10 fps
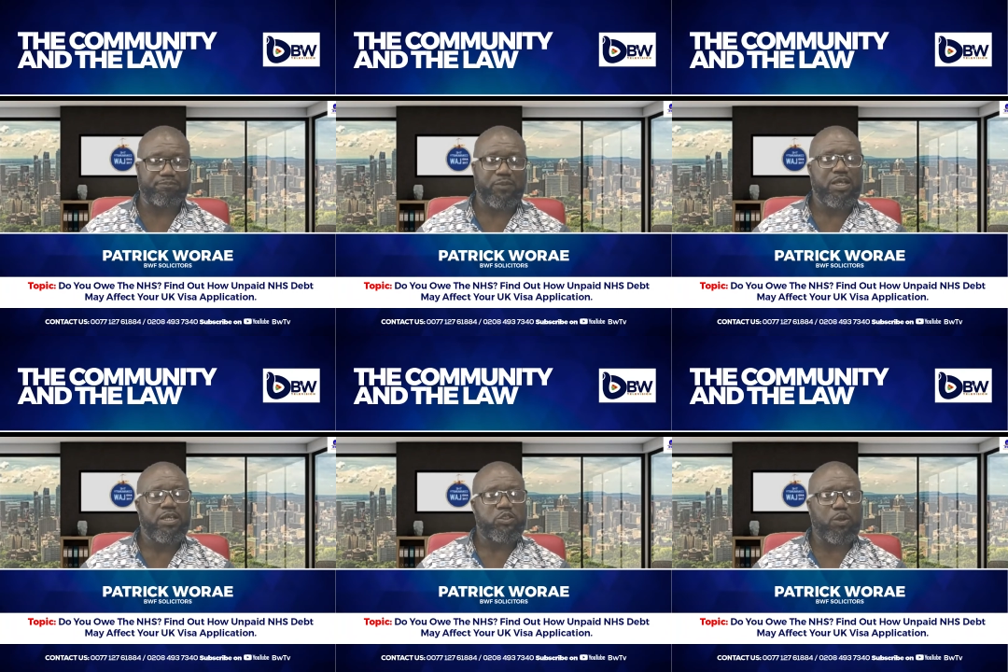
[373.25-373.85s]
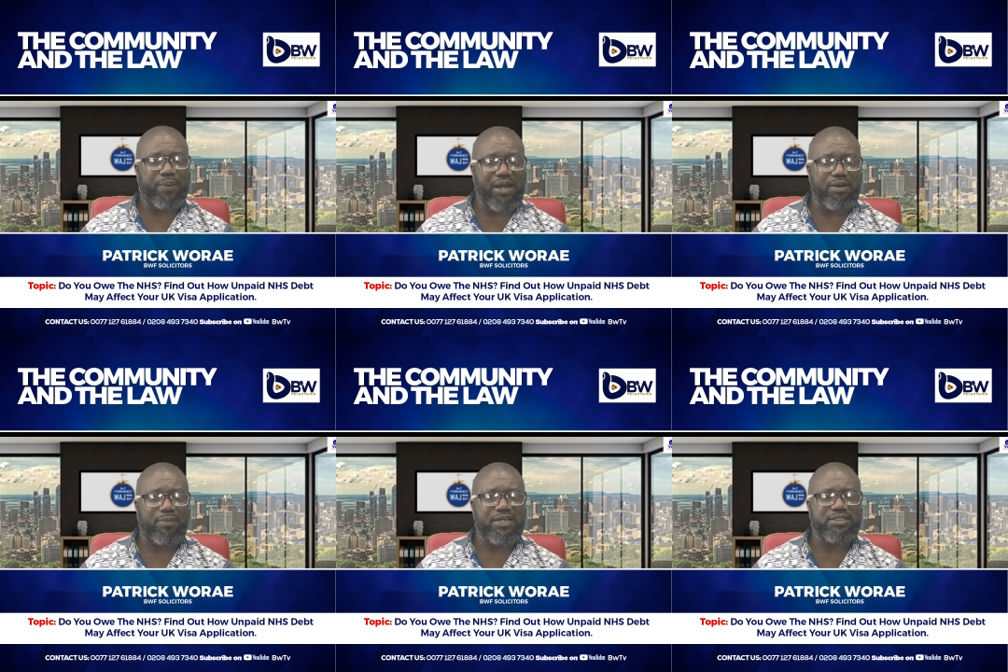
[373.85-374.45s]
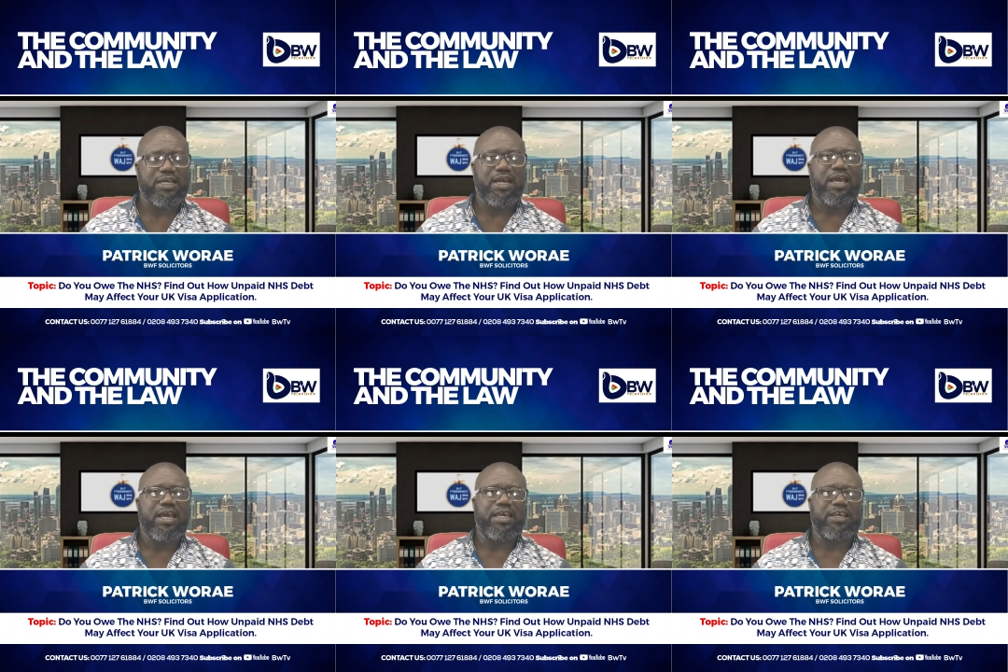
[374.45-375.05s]
So bear in mind,
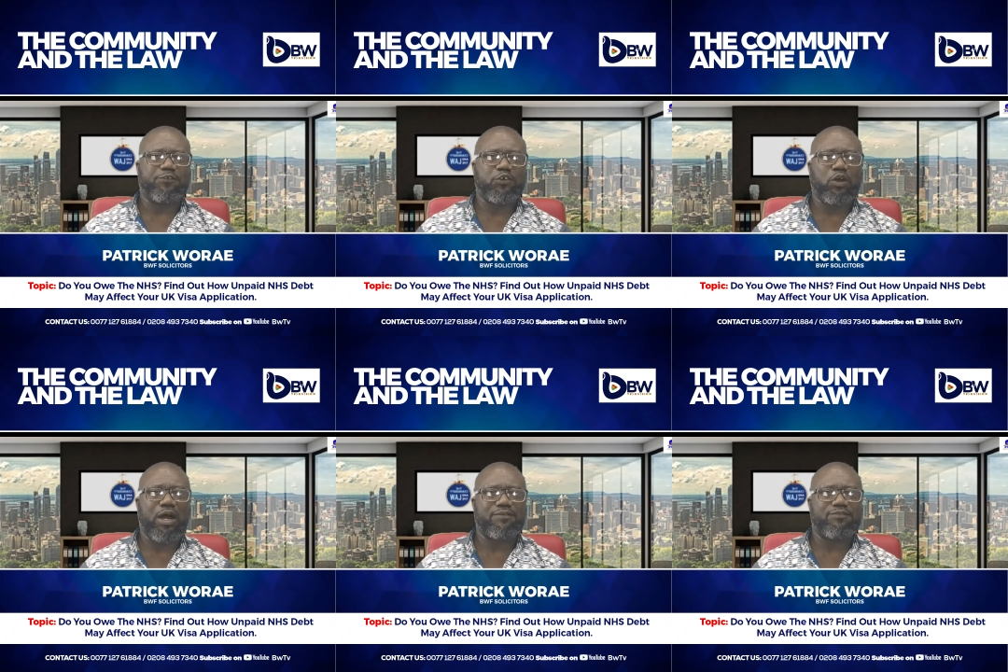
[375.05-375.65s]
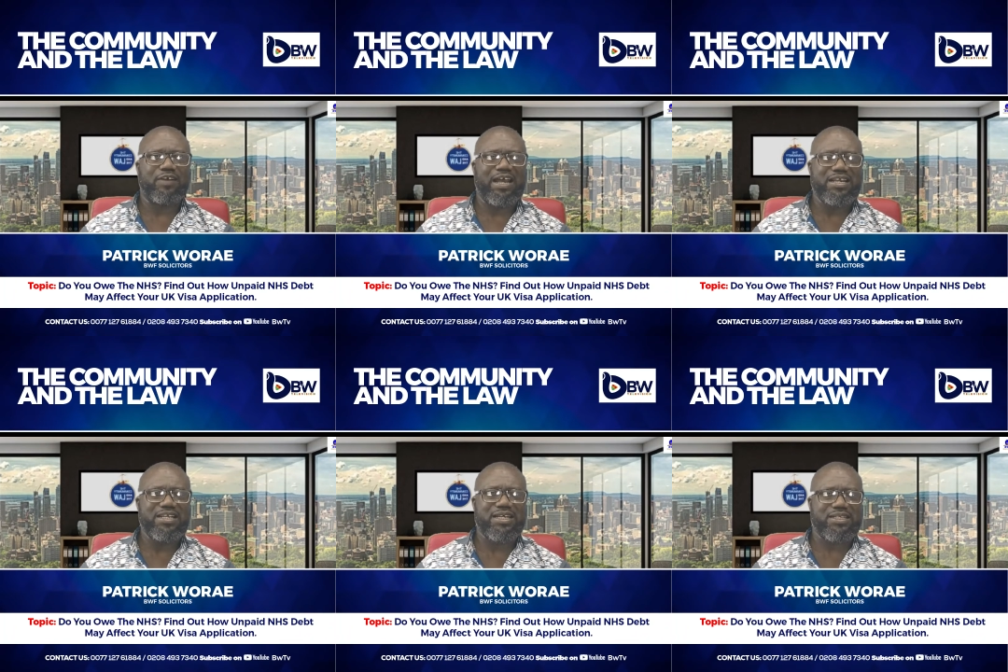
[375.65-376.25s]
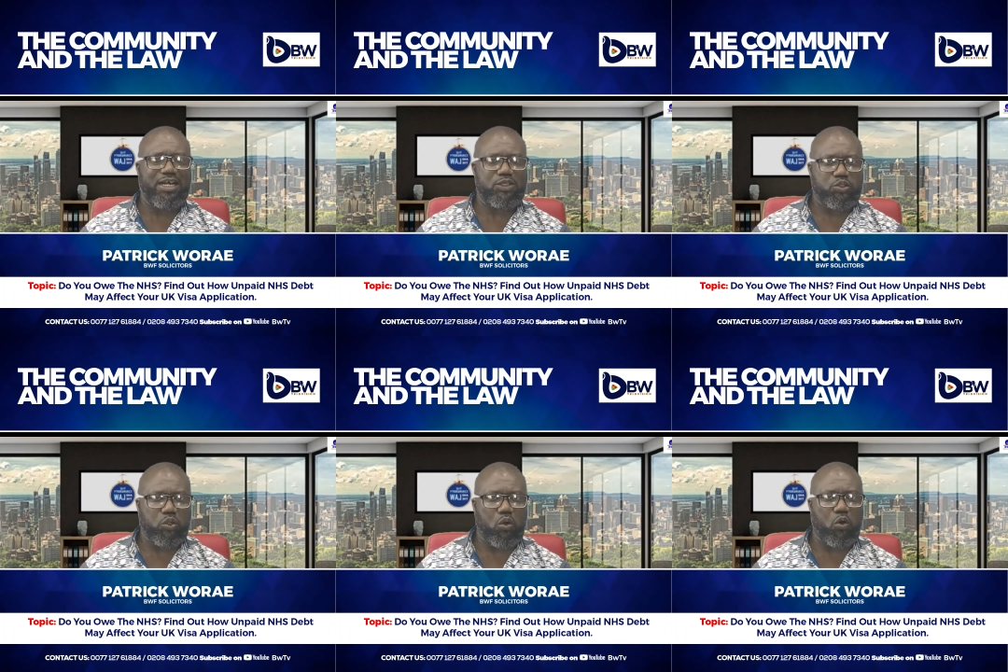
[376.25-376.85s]
if you have any debt at
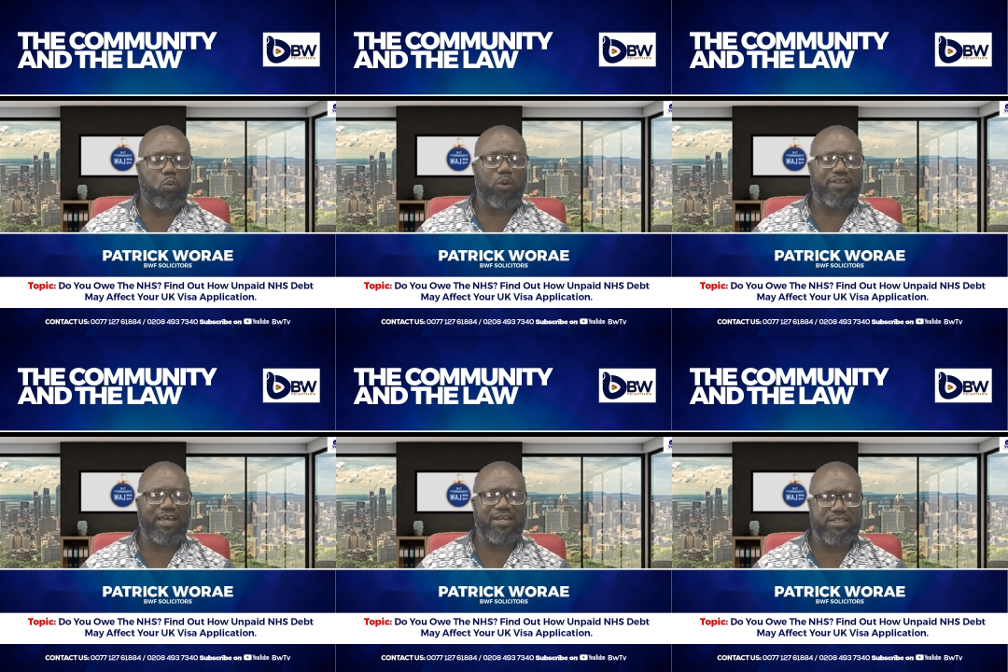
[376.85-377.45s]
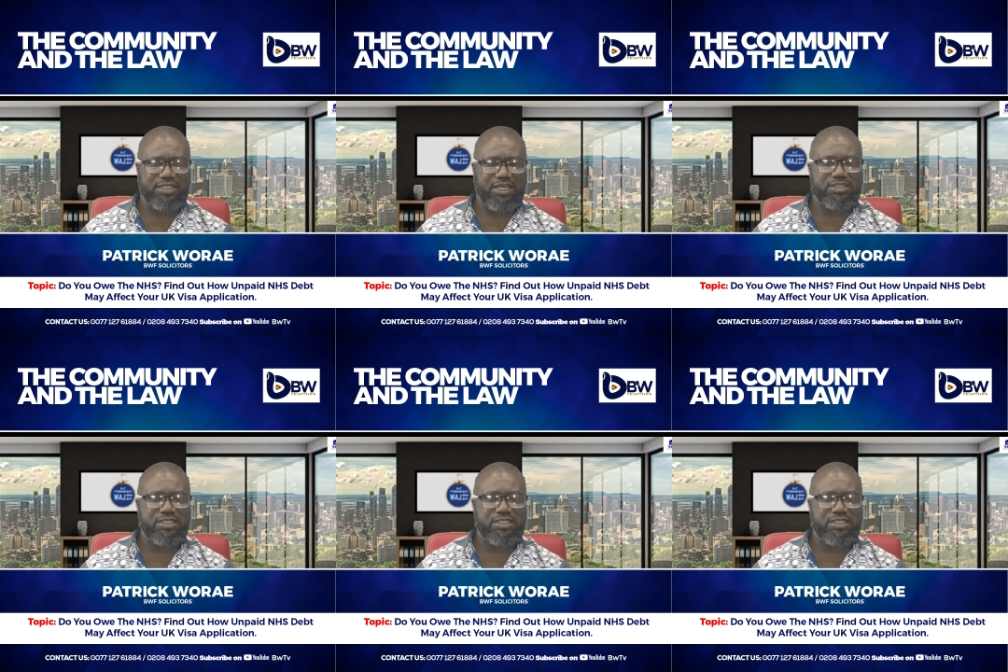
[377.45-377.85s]
all with the NHS,